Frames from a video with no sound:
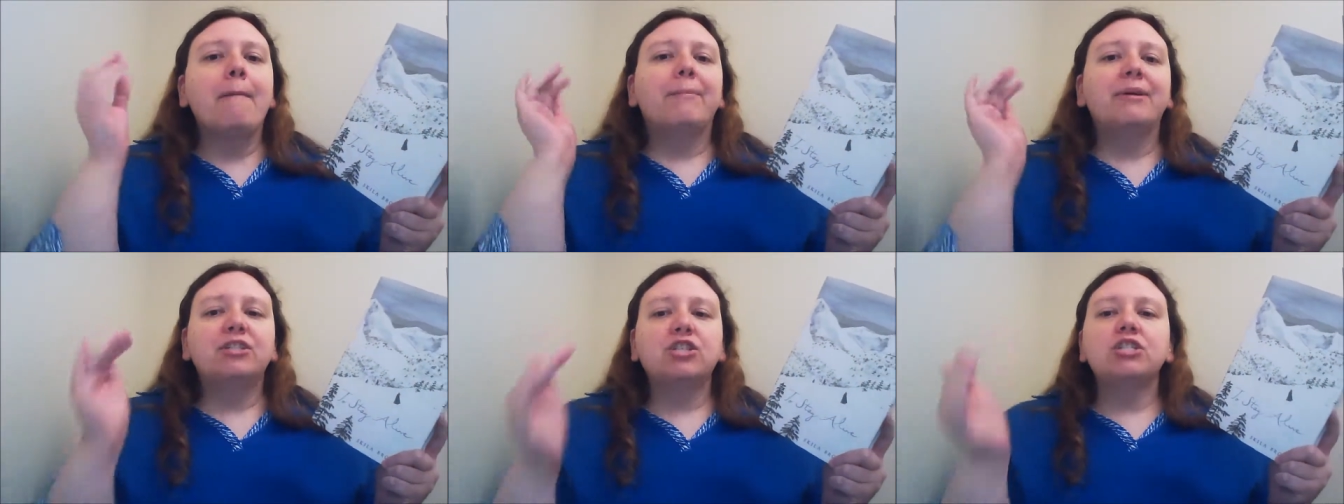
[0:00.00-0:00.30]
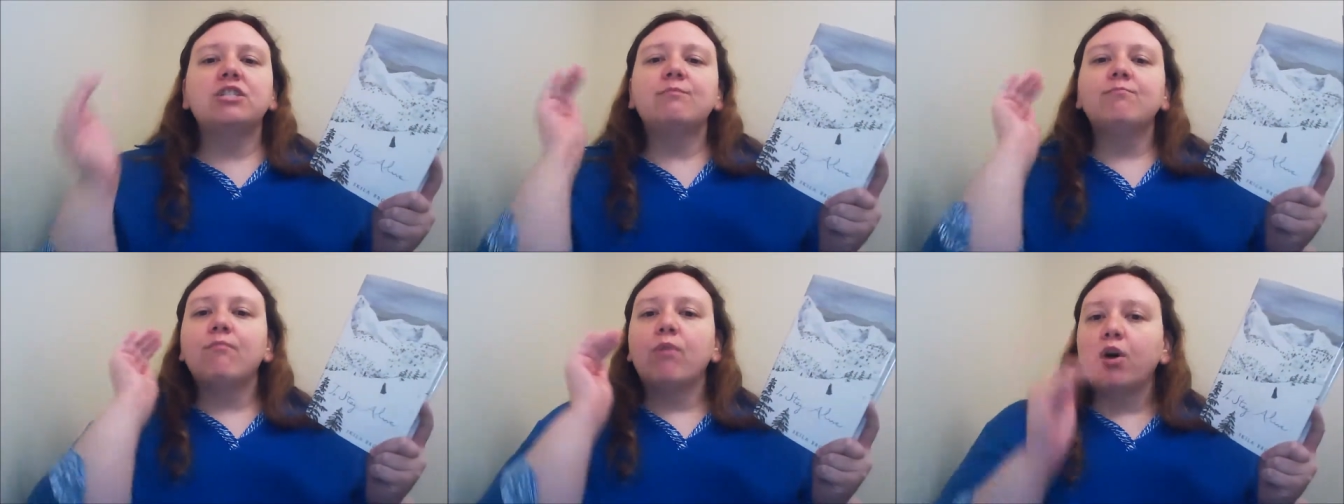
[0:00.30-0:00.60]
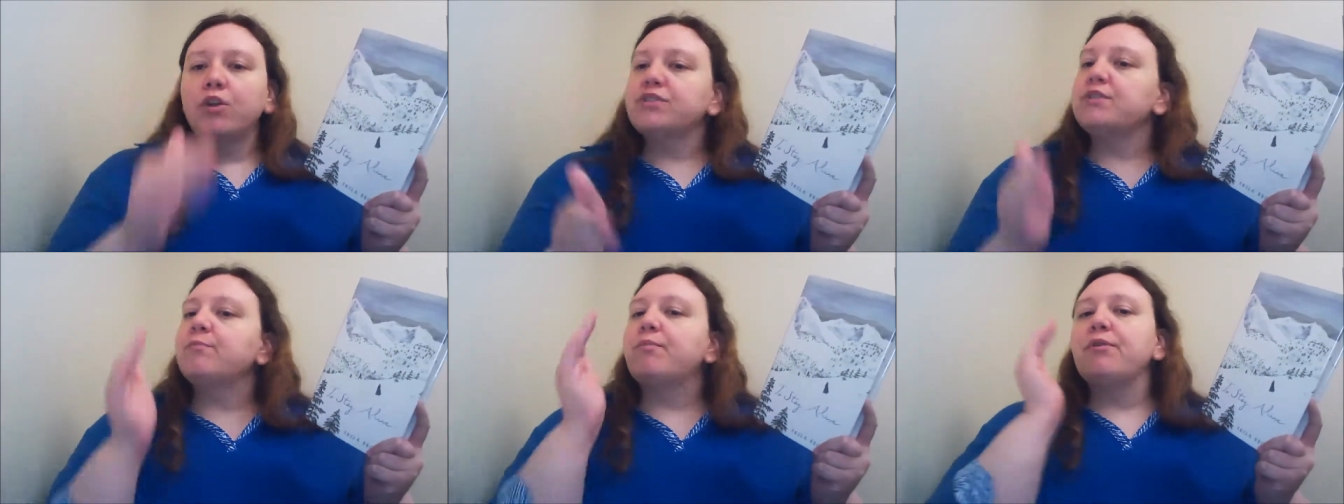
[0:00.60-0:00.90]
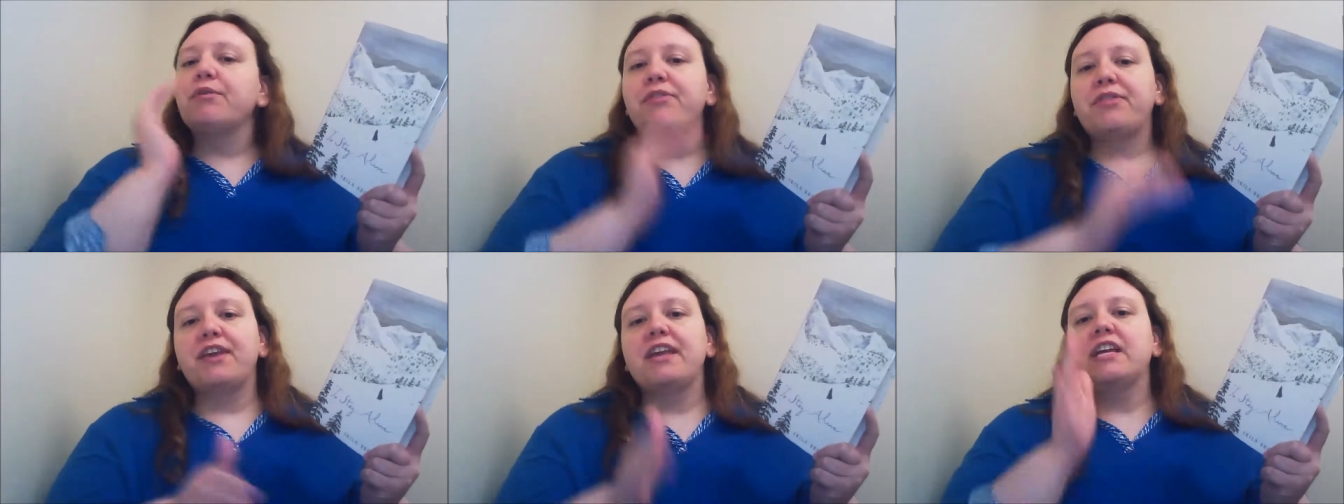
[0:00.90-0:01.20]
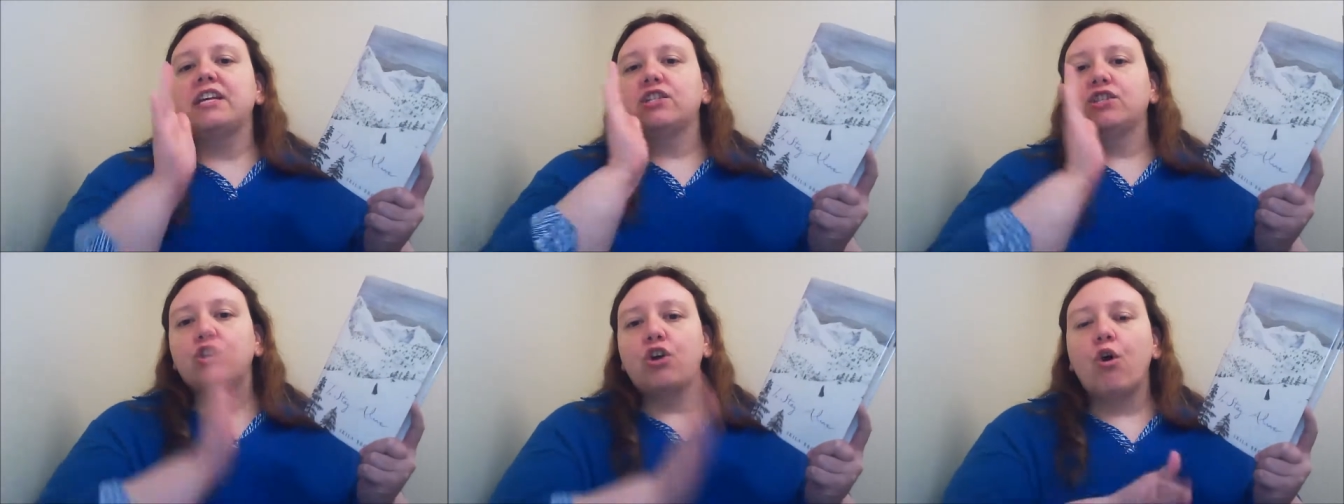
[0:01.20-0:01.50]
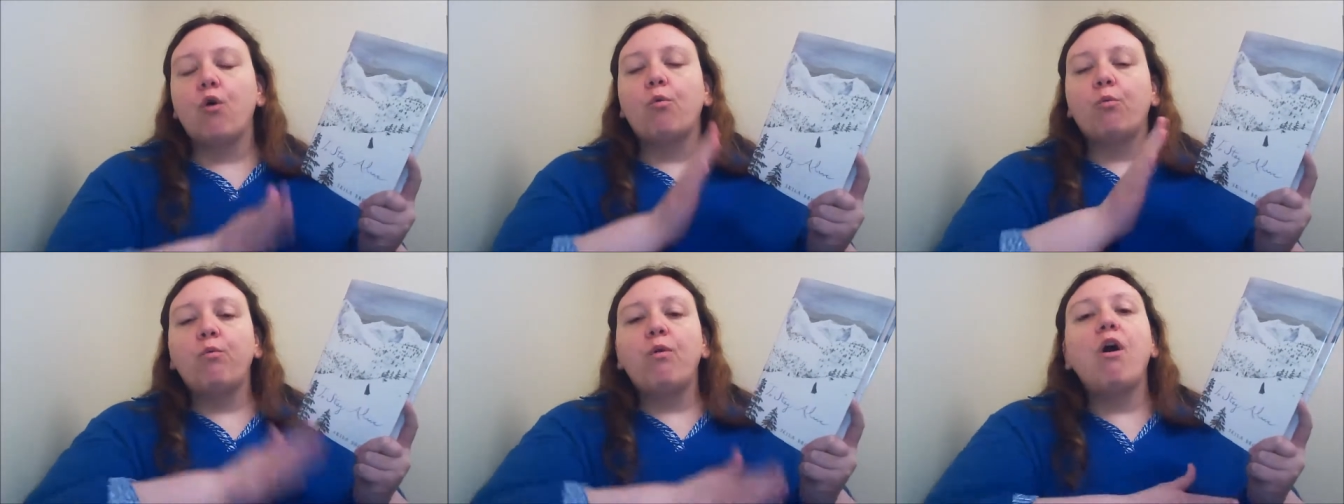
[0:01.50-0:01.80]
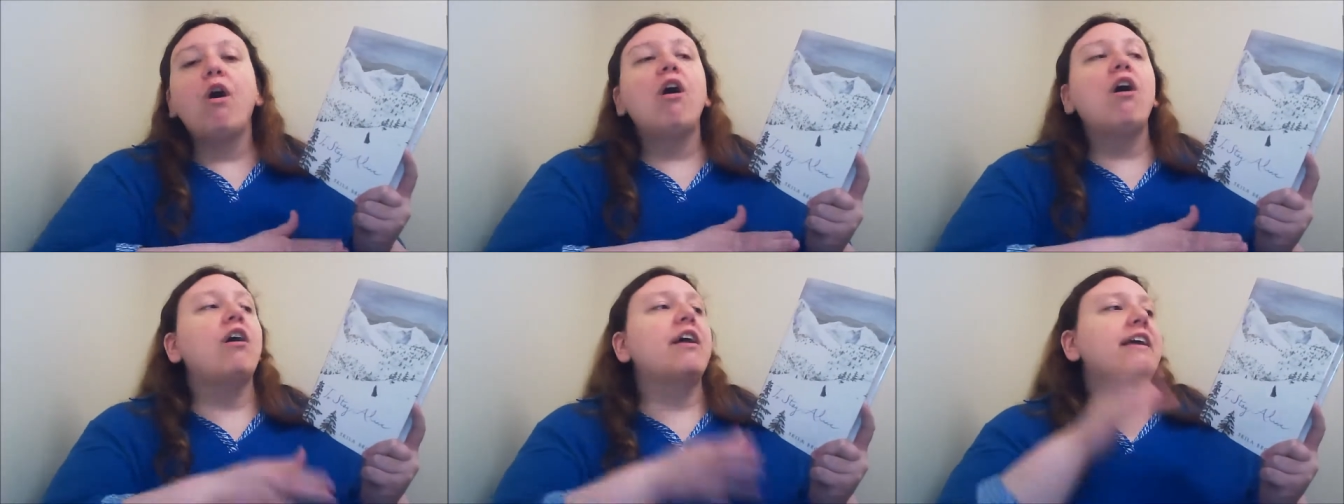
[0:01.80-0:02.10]
But just multiple things go
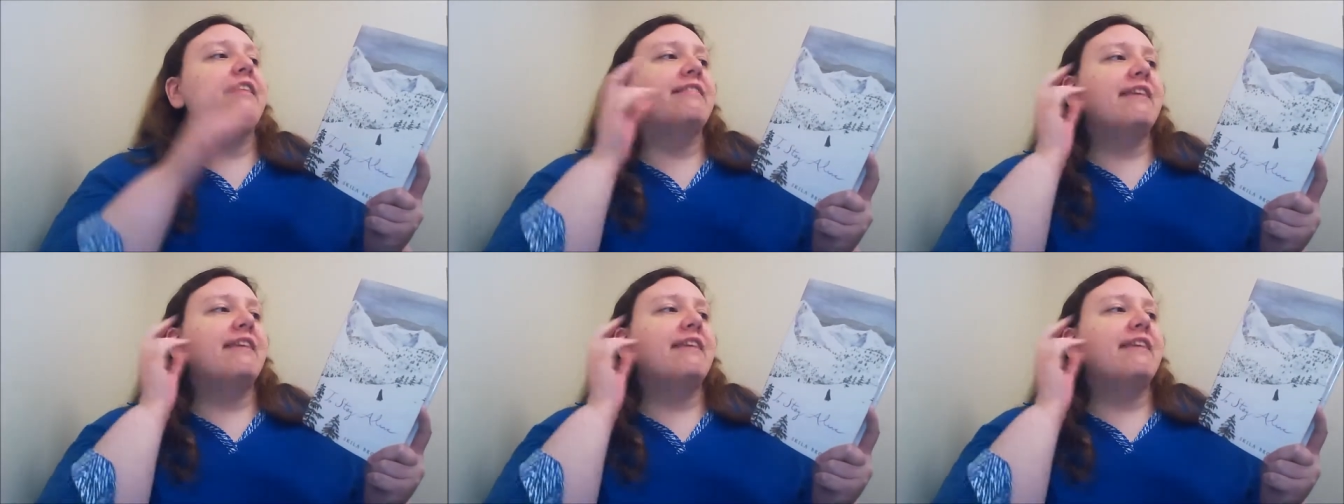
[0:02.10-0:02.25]
wrong